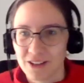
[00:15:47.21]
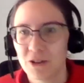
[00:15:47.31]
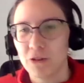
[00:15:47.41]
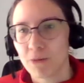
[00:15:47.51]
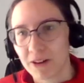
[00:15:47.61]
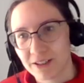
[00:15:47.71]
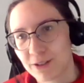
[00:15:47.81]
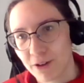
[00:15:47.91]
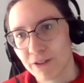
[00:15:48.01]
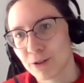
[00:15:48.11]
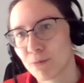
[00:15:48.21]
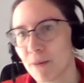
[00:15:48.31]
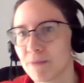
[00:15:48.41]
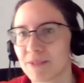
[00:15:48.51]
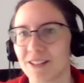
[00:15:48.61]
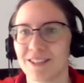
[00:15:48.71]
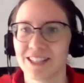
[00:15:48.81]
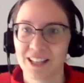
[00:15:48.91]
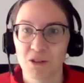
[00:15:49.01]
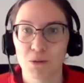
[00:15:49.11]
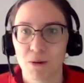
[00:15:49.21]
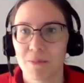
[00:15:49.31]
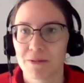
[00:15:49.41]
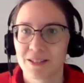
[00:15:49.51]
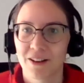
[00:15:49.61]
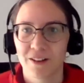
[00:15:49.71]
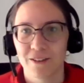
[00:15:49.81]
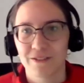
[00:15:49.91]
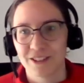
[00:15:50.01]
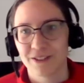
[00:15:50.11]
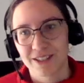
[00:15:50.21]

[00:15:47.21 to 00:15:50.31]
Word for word: you know, you wanting to solve those problems and seeing those problems solved, you know,